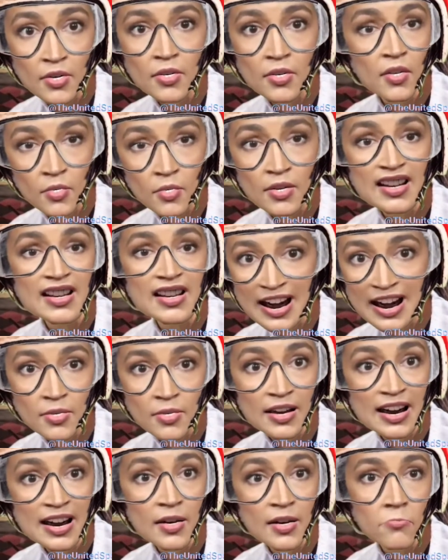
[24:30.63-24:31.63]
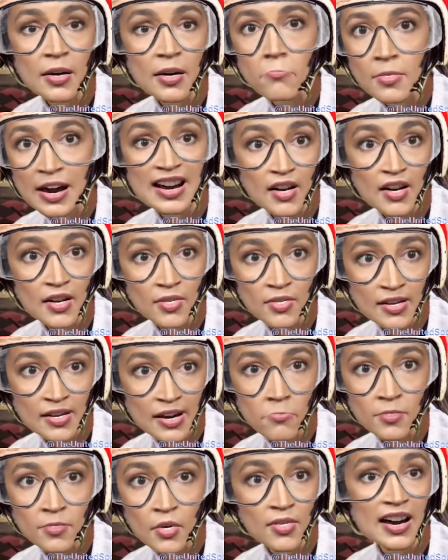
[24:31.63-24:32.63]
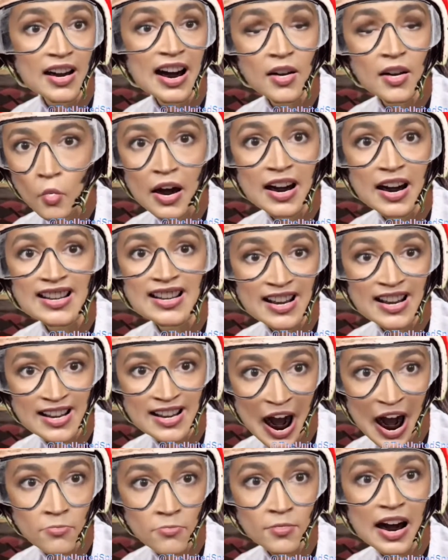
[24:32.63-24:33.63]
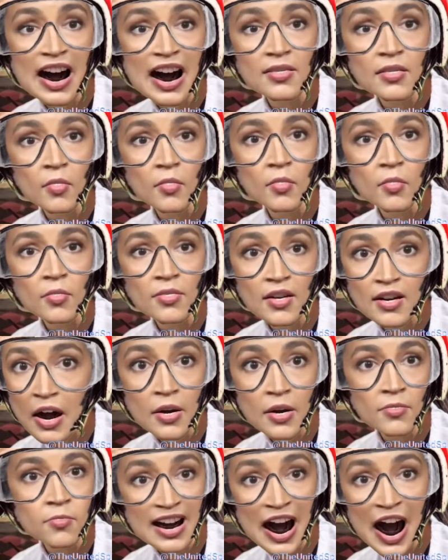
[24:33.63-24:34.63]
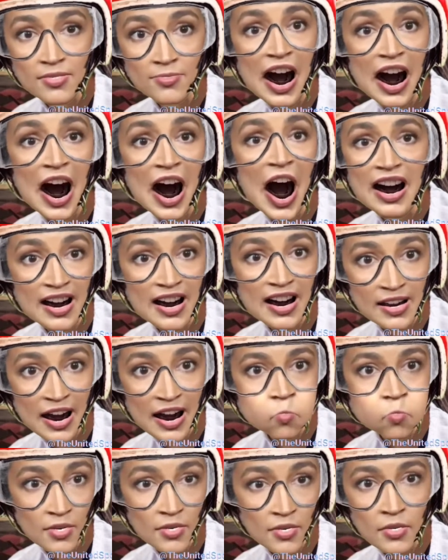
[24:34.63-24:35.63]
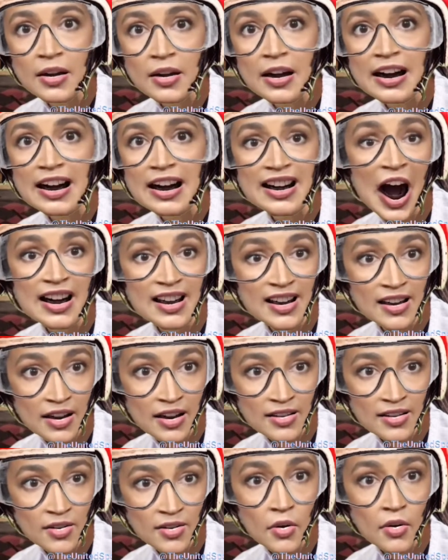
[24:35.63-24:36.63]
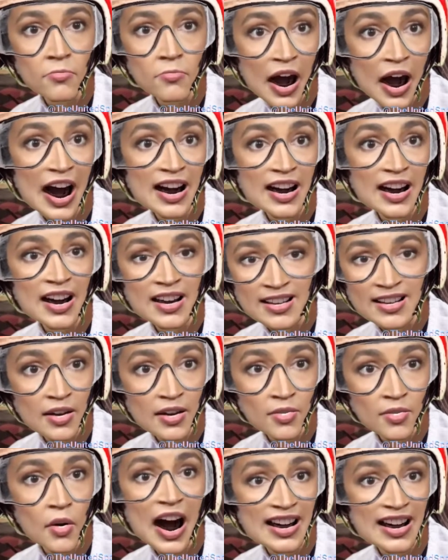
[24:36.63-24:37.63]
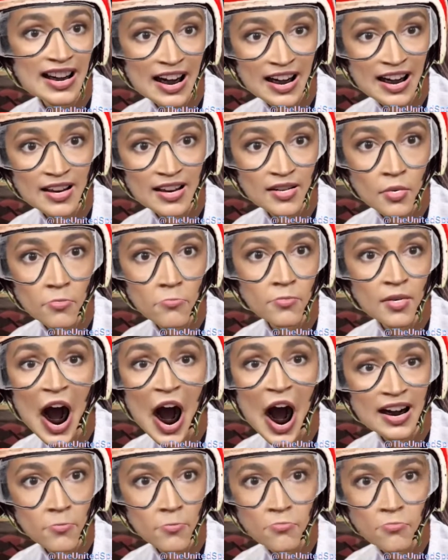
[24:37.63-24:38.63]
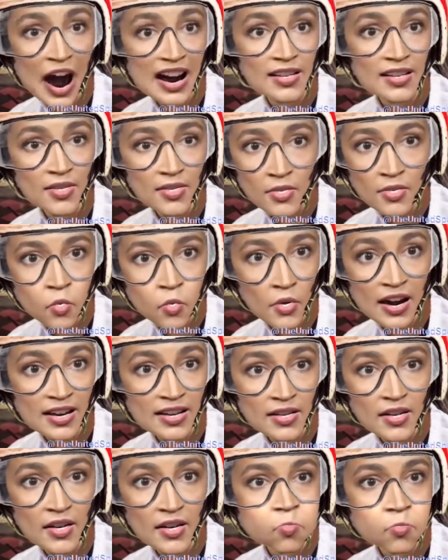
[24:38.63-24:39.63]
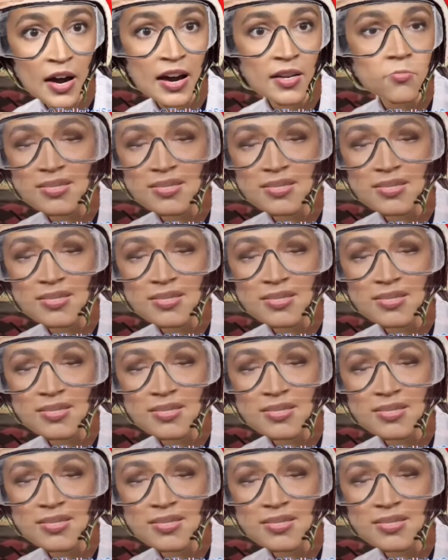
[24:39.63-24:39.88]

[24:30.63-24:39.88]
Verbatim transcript: who was staring at my big juicy booty and wanted to date me jumped out of a helicopter, landed on a dirt bike, did a wheelie into a mega monster truck, and screamed,